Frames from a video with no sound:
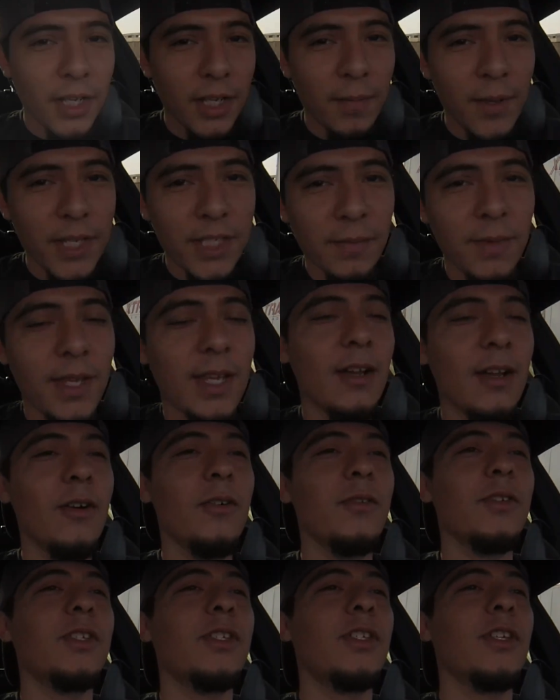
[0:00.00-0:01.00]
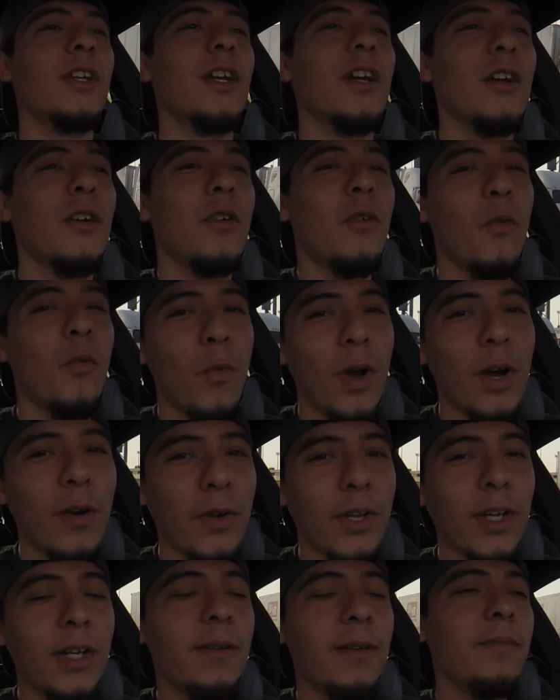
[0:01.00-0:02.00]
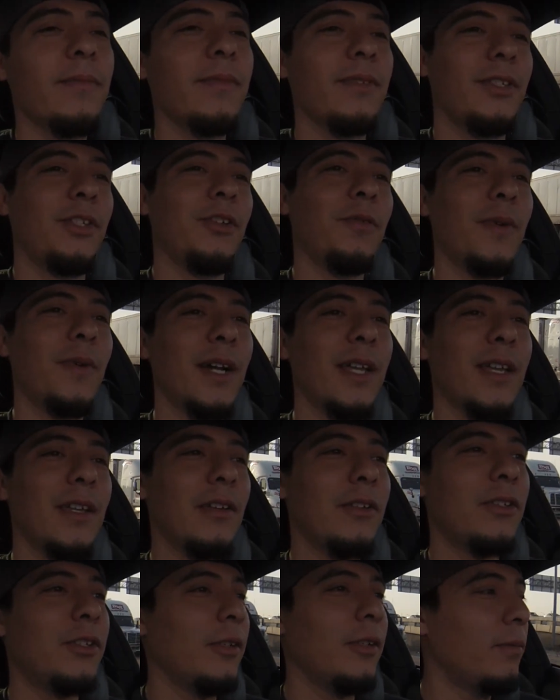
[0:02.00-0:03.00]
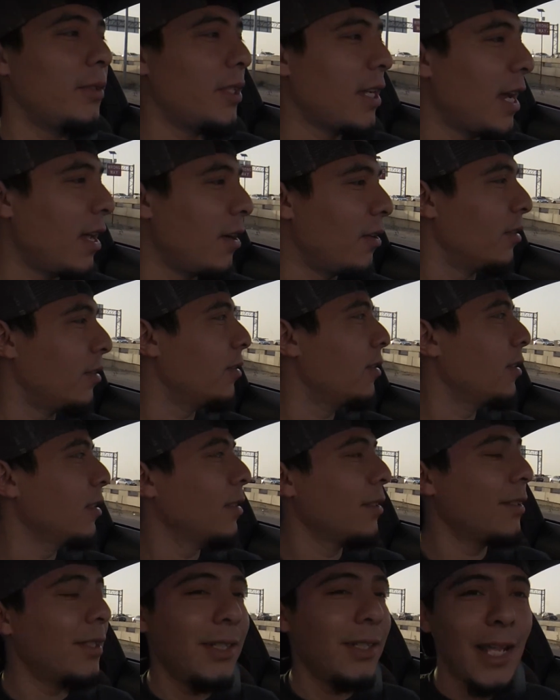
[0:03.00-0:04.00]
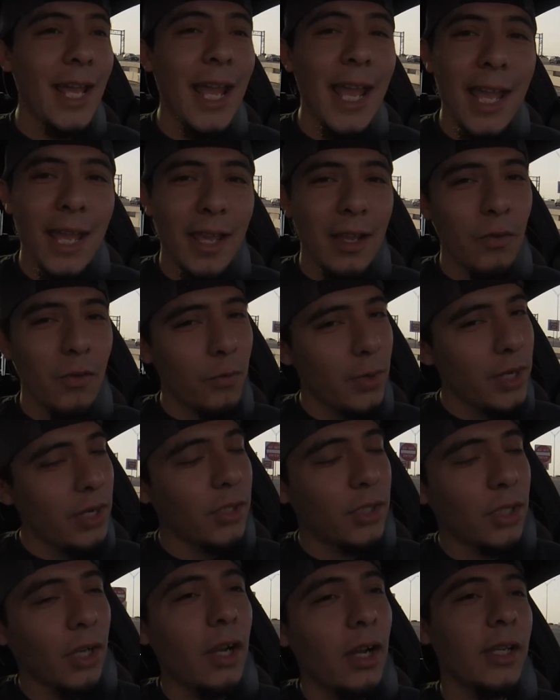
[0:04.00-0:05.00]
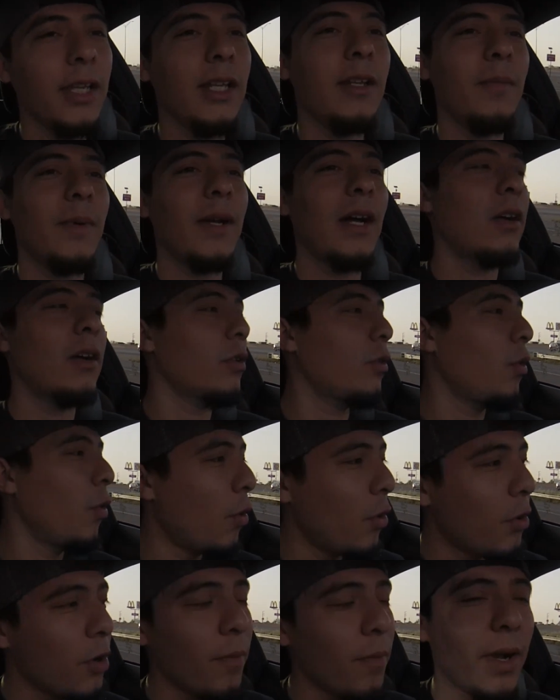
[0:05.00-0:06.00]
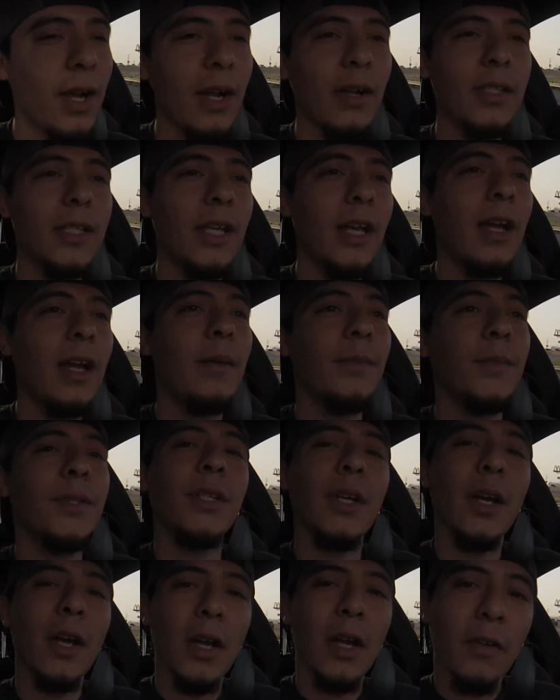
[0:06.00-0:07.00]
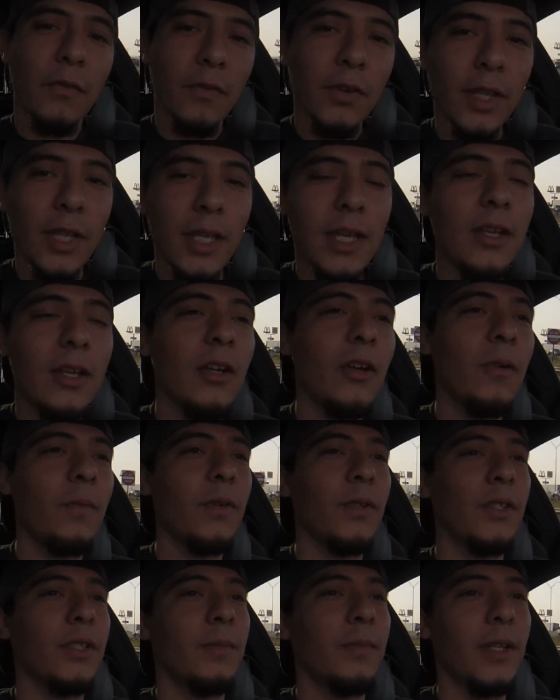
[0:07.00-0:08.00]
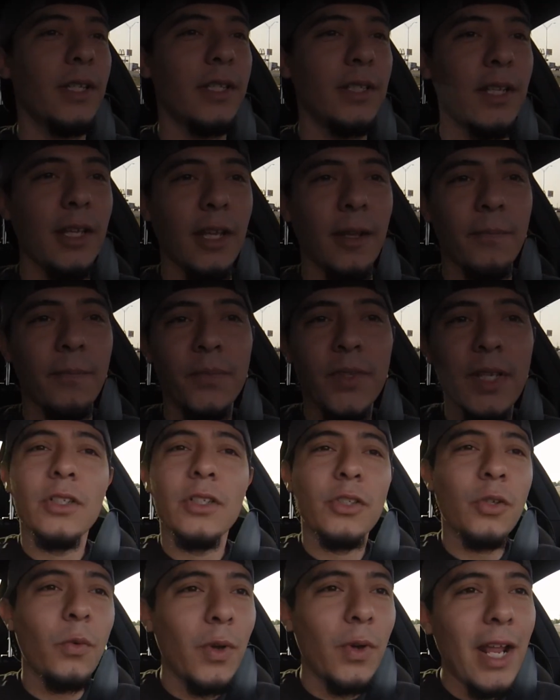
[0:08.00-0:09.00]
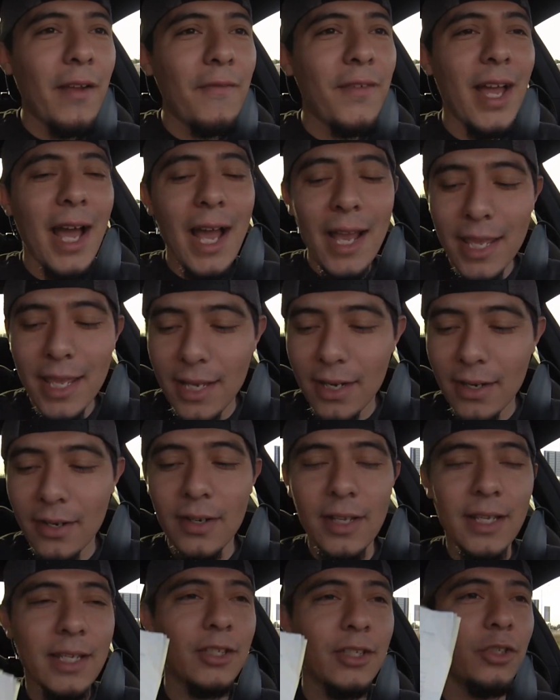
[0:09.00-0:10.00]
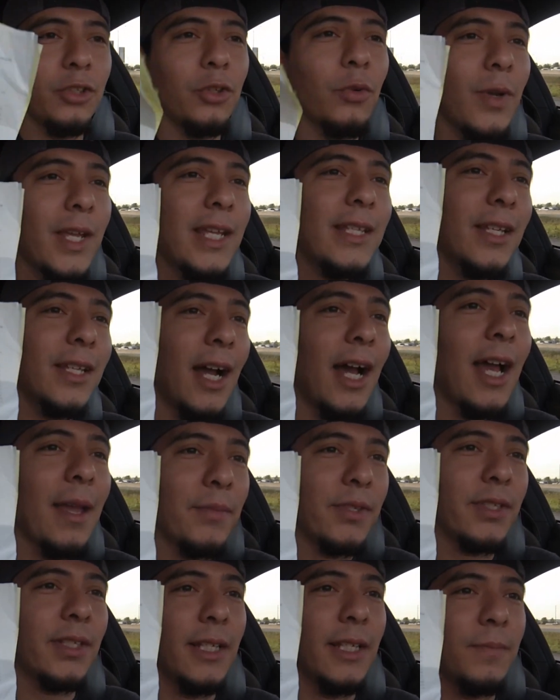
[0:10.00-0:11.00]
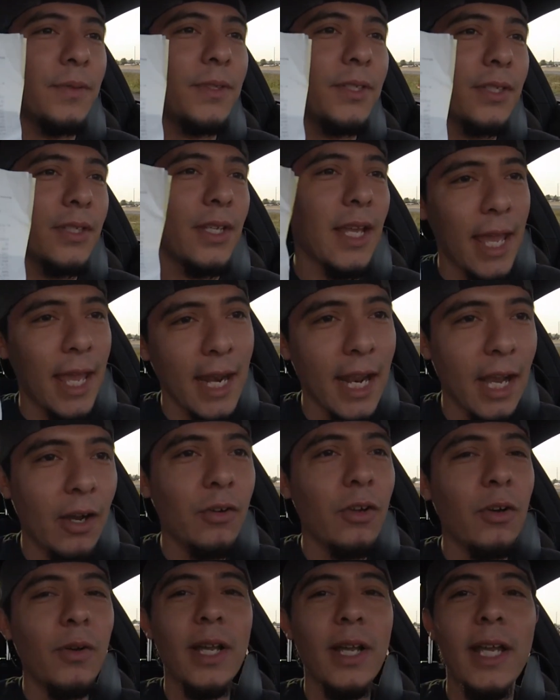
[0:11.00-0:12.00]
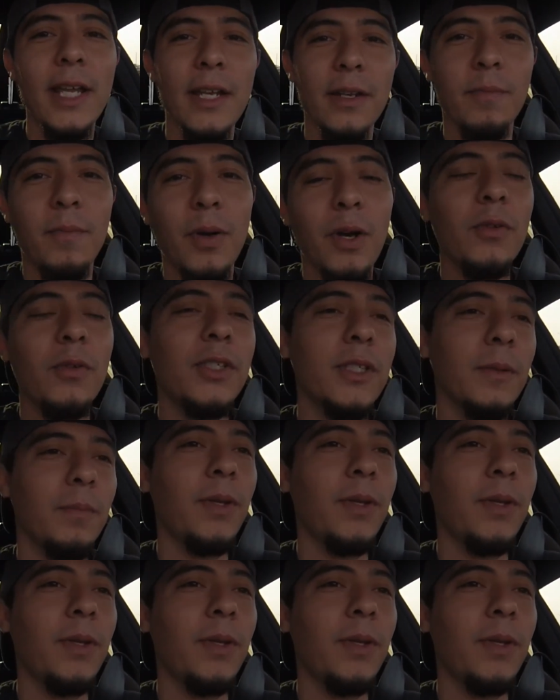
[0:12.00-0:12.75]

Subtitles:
What is up, mis amigos? Welcome to my YouTube channel. Today, we are talking about quarter-mile times for the Ecoboost Mustang. So what I've got here is 3 time slips, and I'll go ahead and post a